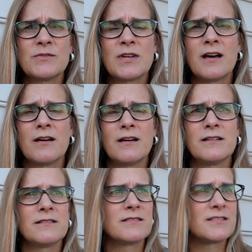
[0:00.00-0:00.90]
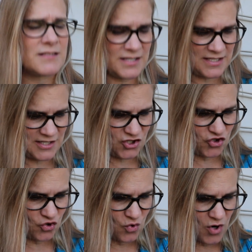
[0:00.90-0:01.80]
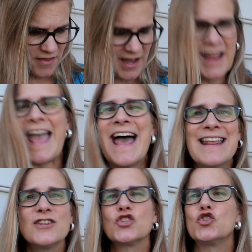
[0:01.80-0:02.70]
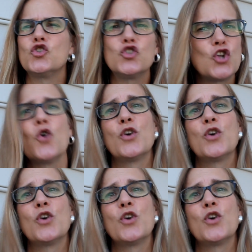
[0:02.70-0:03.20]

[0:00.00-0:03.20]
Uh, so I had it so